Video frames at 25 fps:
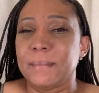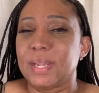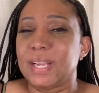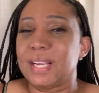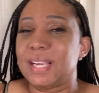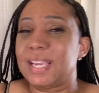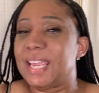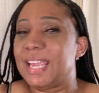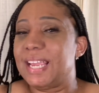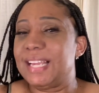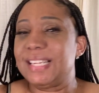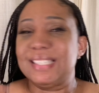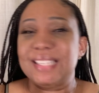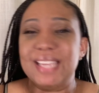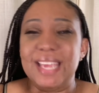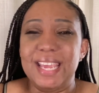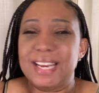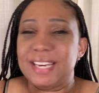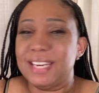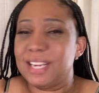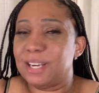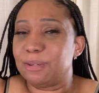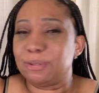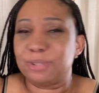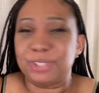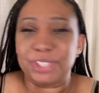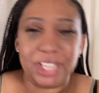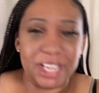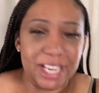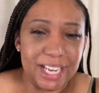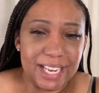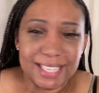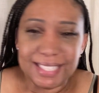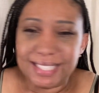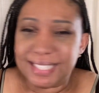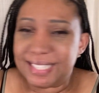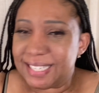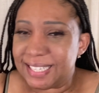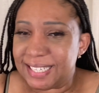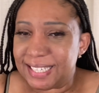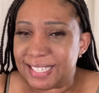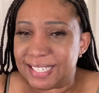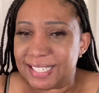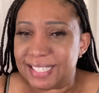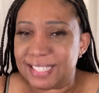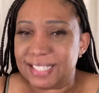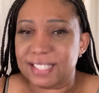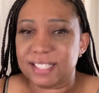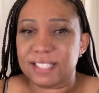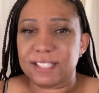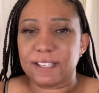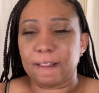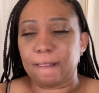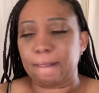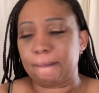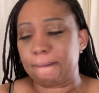Can't take no chances.